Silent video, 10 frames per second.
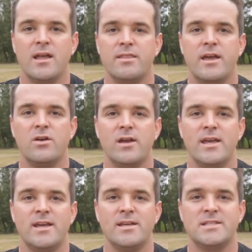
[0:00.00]
There
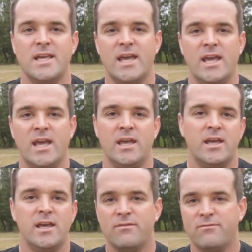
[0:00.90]
is a
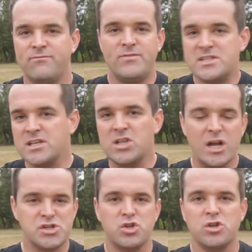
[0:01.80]

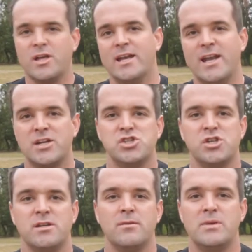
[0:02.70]
physiological
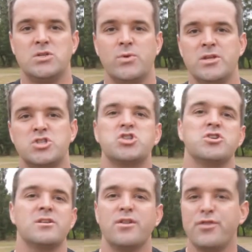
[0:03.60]
connection between
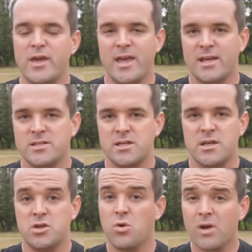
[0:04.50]
certain things
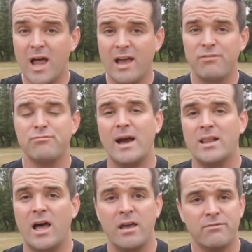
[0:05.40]
in your life, my
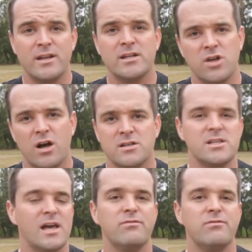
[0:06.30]
life, and a dog's life.